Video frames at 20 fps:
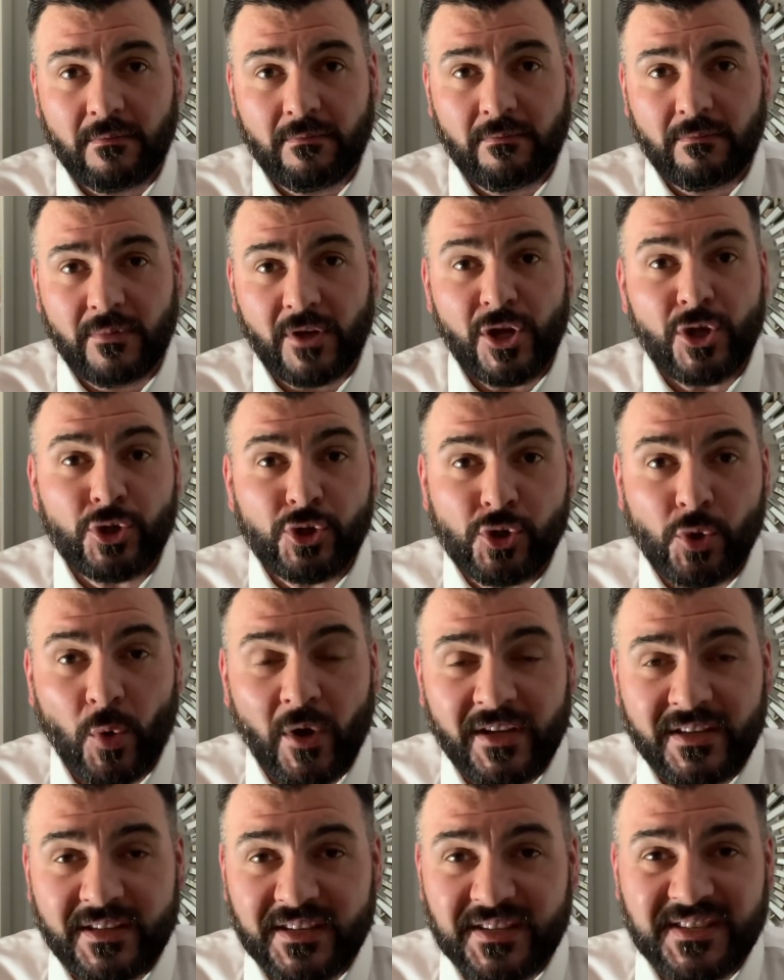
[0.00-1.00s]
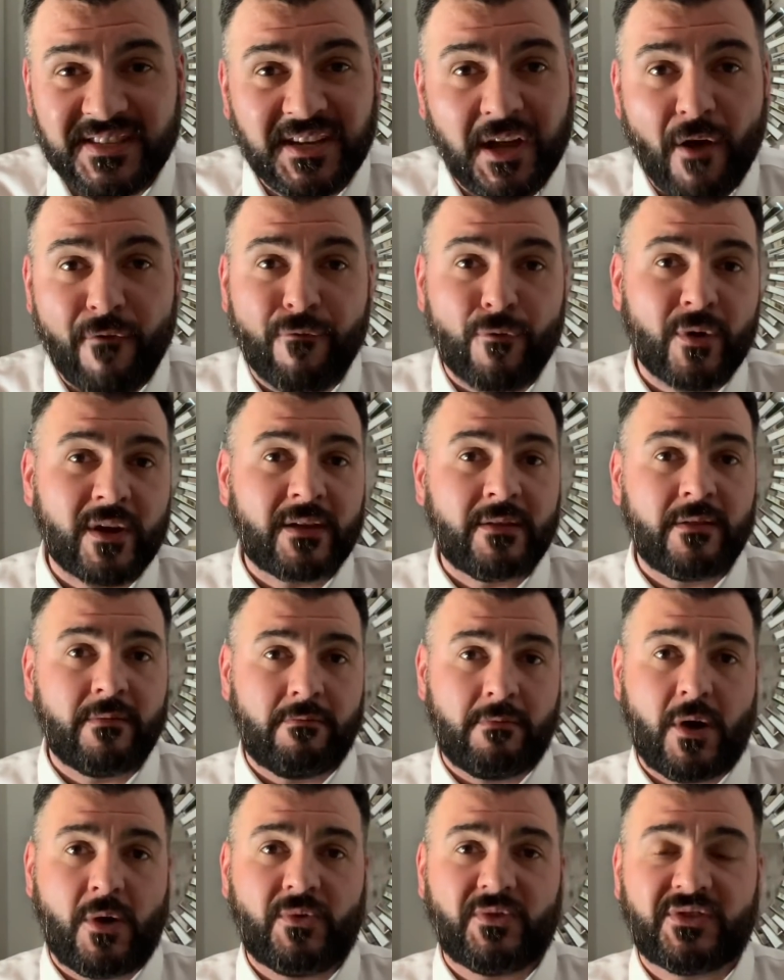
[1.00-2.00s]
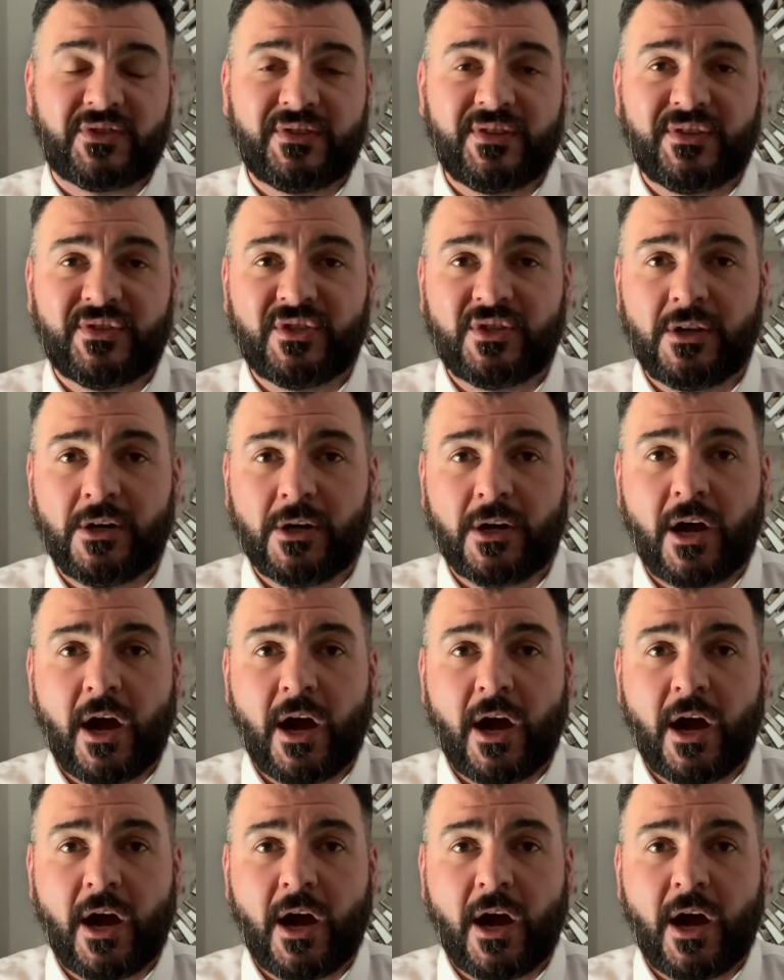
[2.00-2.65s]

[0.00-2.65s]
enjoyed discovering the most this year.